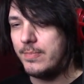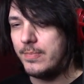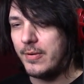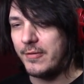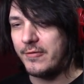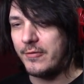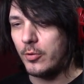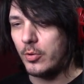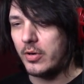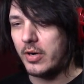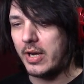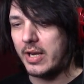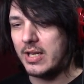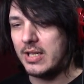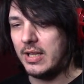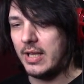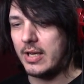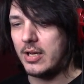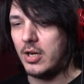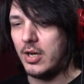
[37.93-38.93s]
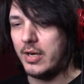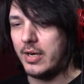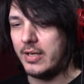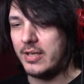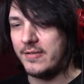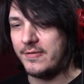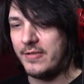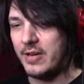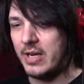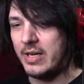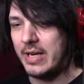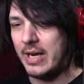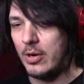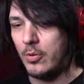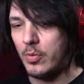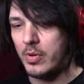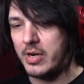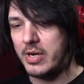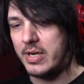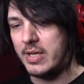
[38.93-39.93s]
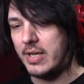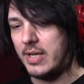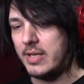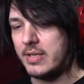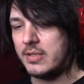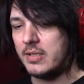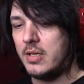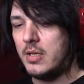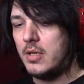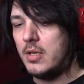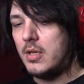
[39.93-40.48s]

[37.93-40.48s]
before I click on it to find out what it is.